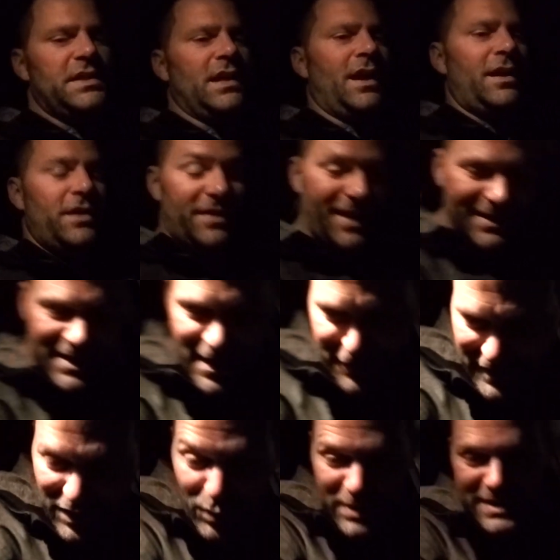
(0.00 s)
done. That
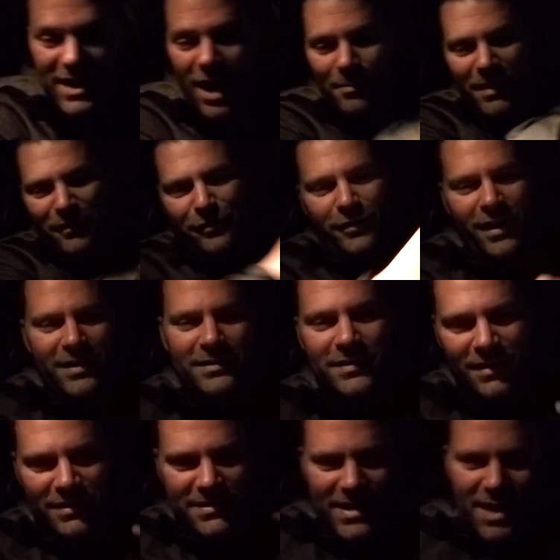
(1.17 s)
definitely was not my friend.
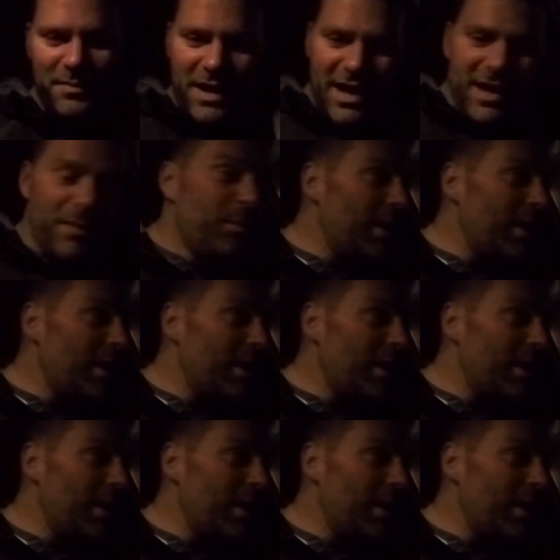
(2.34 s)
Same name,